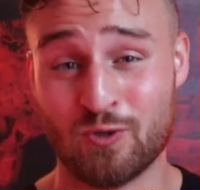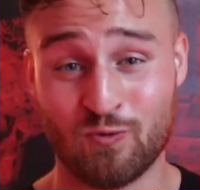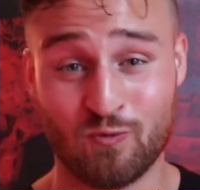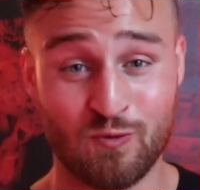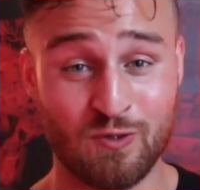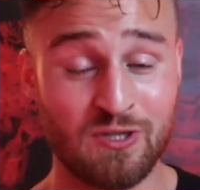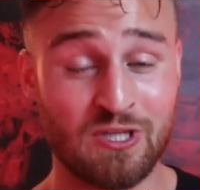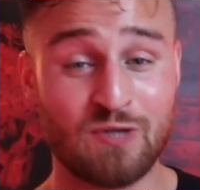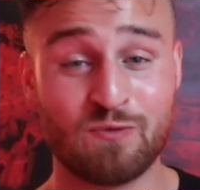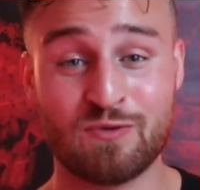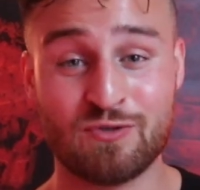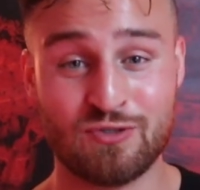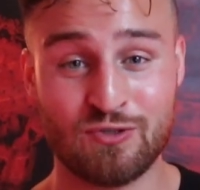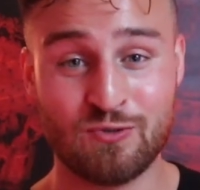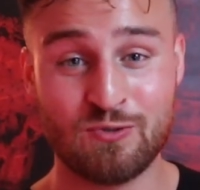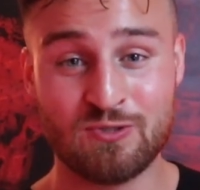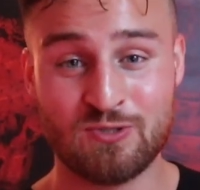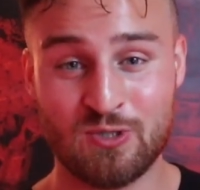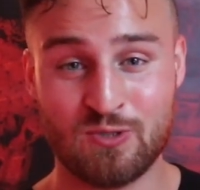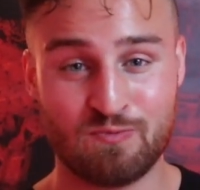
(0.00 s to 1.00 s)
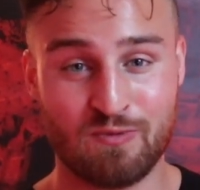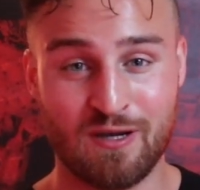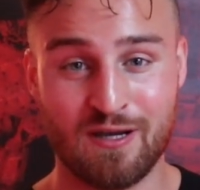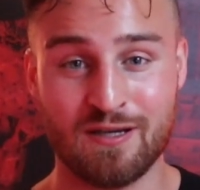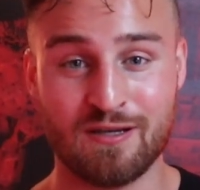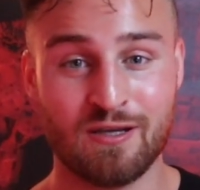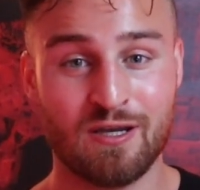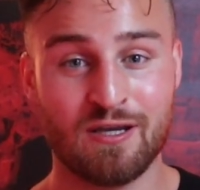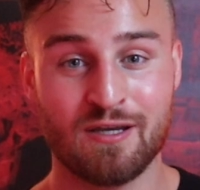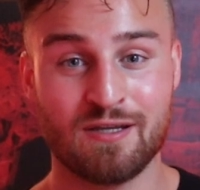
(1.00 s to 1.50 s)
greatly reduced just
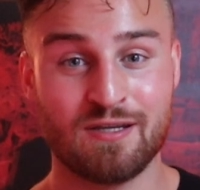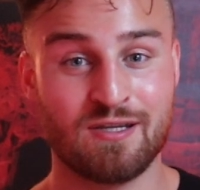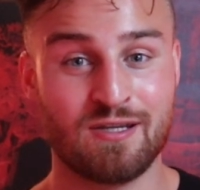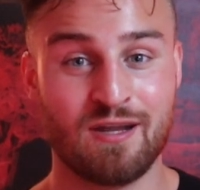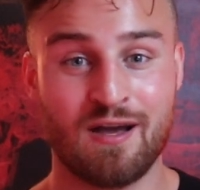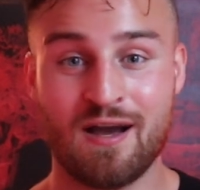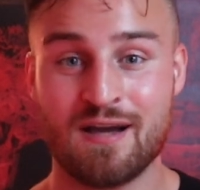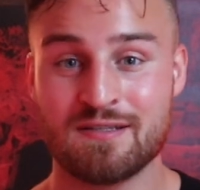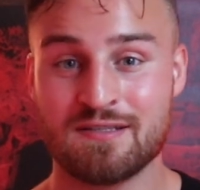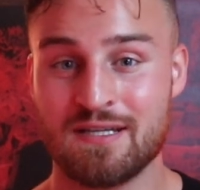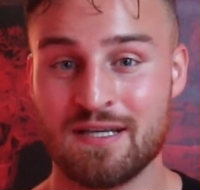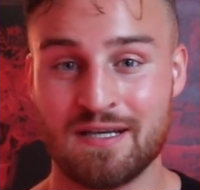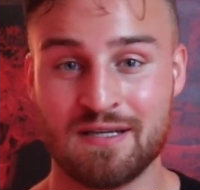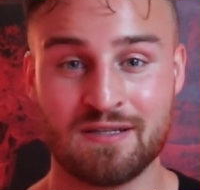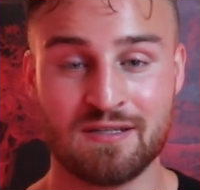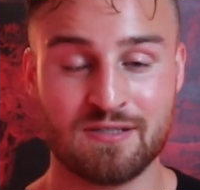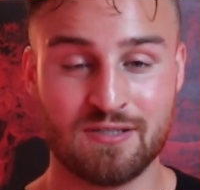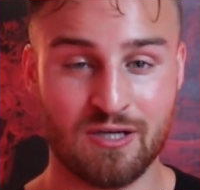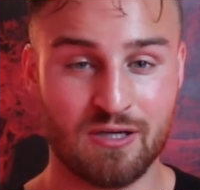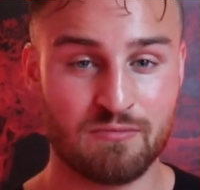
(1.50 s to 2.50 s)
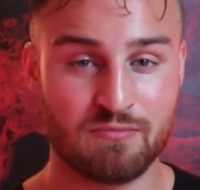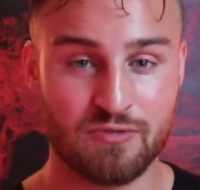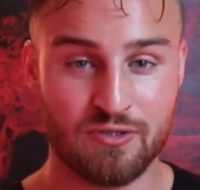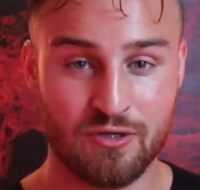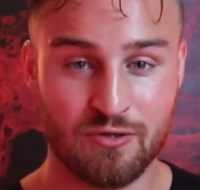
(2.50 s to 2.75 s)
by not taking a dumb